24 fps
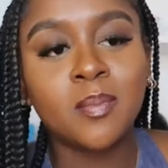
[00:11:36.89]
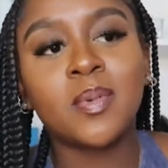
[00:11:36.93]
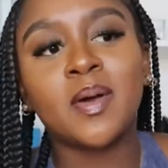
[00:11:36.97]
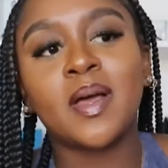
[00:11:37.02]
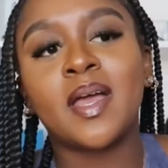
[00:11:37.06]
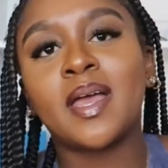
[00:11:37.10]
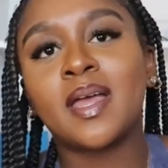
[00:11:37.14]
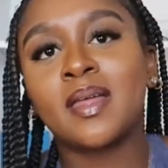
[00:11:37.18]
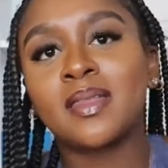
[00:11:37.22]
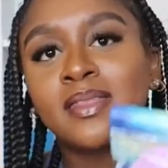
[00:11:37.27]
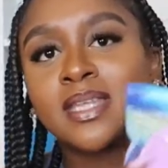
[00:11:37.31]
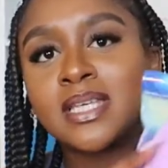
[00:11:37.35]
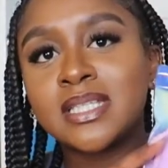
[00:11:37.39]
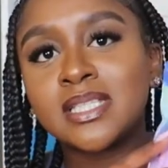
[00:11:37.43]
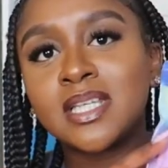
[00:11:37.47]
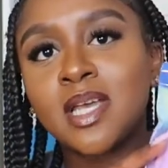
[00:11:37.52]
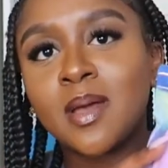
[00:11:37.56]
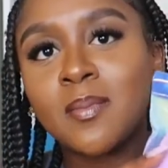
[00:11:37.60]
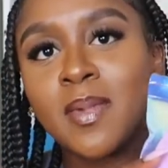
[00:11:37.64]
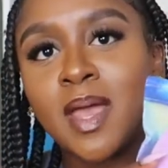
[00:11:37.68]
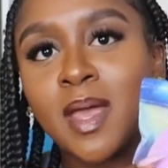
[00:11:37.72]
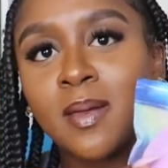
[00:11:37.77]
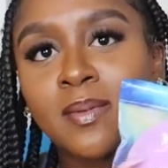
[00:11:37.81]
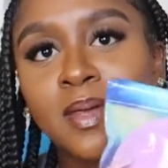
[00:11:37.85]
but this
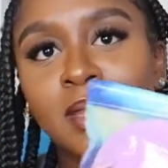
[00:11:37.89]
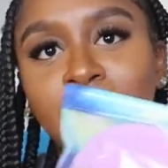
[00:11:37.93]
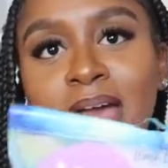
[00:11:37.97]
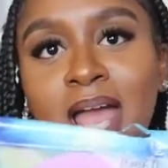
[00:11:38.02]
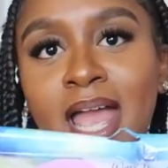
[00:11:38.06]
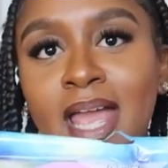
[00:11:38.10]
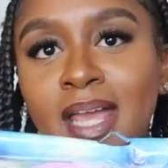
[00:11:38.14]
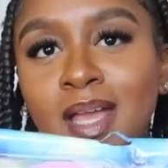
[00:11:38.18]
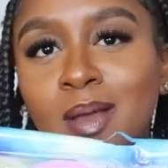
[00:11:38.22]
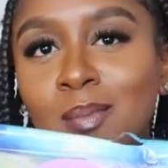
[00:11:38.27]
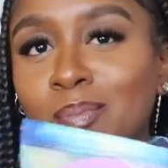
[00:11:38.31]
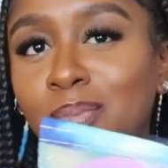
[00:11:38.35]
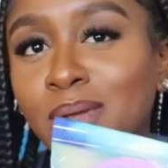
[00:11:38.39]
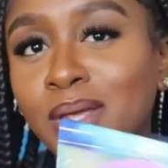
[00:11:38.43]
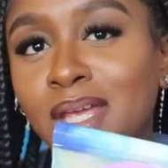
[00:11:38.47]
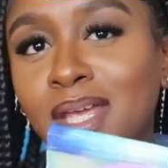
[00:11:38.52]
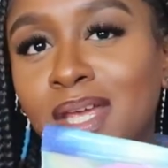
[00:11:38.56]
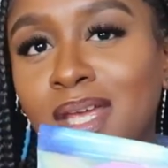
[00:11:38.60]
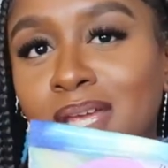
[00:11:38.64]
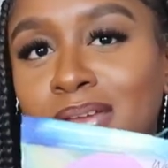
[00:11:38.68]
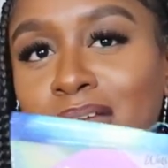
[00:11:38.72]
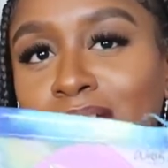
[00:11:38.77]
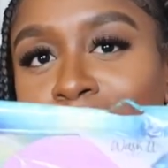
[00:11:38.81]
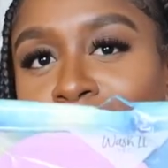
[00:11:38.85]
could maybe like
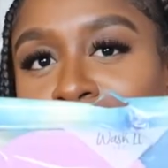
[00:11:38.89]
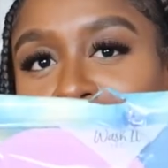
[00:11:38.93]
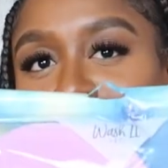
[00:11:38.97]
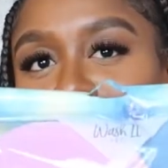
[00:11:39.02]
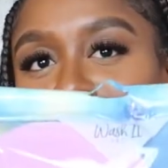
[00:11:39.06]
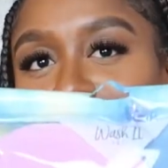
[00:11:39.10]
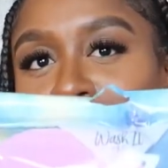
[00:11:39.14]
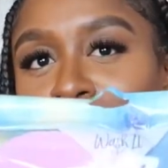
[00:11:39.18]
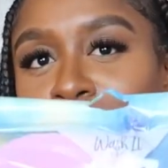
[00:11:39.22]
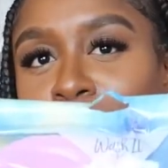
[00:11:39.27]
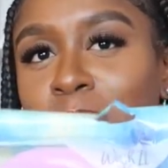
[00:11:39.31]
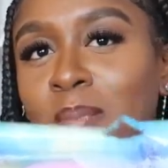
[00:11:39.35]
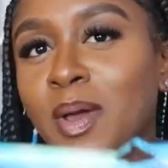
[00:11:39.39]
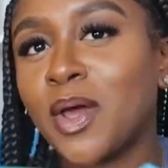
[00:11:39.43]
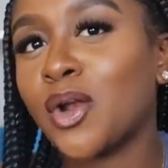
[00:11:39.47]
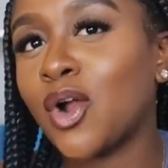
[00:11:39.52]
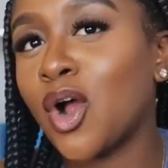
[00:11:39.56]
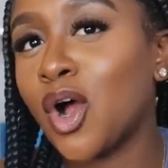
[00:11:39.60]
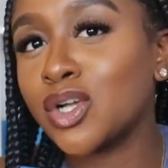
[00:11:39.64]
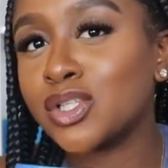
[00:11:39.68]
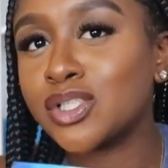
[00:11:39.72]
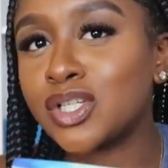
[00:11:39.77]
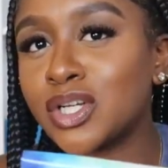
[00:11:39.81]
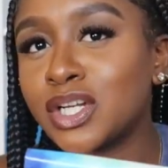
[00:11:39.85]
be a better
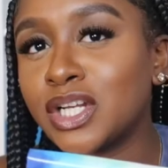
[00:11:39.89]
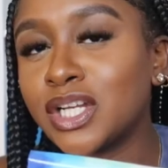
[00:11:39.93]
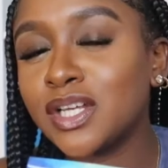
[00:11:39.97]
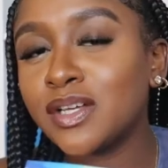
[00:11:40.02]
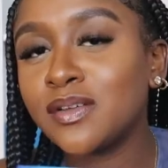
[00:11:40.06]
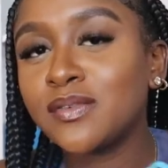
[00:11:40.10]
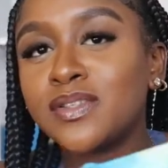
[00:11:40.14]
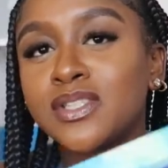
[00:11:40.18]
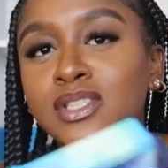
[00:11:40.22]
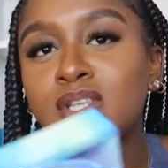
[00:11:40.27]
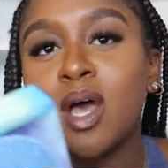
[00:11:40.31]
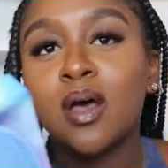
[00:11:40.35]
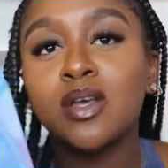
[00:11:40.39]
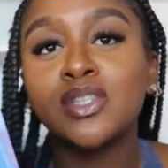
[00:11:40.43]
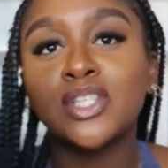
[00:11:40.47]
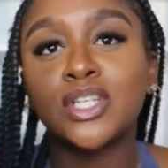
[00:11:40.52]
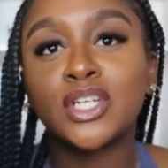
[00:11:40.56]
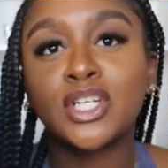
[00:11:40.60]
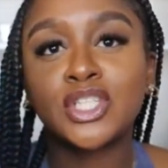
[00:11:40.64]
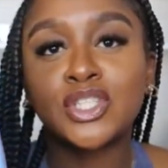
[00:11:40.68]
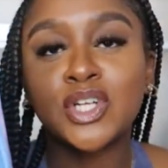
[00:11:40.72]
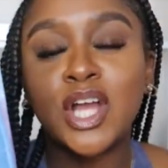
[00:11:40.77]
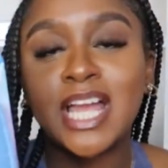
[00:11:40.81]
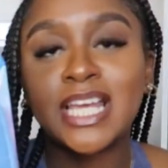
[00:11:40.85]
alternative so I was
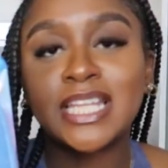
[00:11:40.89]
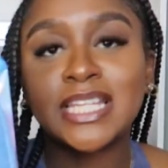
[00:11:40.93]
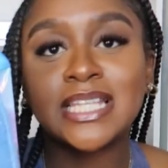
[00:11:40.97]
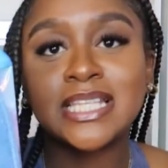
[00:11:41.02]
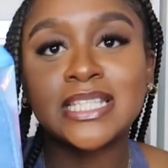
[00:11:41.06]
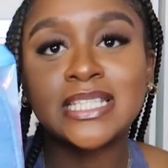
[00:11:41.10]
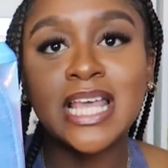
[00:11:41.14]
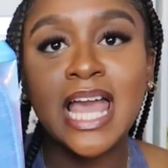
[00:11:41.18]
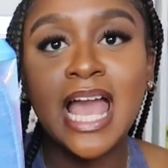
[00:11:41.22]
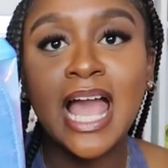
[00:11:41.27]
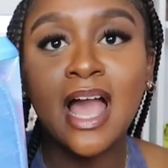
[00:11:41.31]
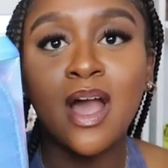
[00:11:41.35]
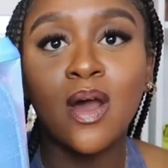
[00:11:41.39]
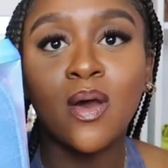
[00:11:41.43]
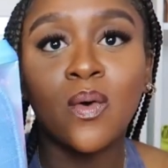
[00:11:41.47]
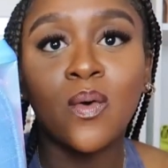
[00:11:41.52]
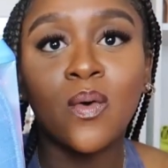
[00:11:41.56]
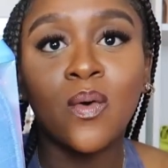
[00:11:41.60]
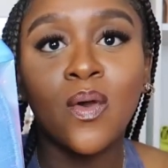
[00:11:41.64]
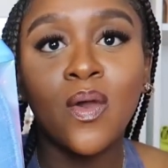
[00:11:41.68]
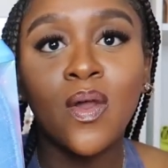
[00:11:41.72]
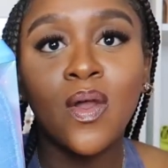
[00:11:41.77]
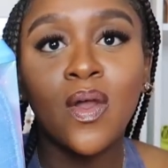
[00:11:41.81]
going to try these out